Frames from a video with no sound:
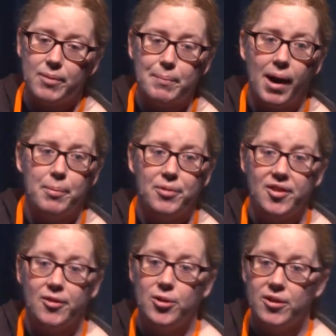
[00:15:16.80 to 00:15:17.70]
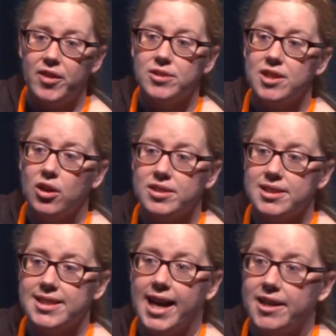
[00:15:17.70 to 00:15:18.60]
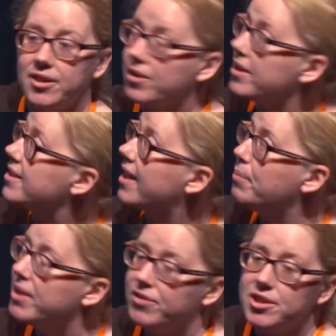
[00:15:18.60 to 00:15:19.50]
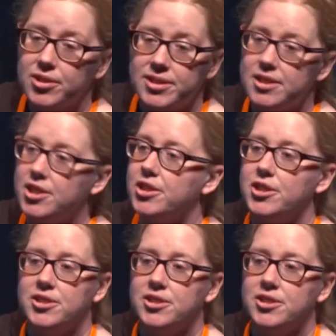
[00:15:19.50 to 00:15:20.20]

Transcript: we pipe all of those logs to Datadog. There's a couple of different choices. You could use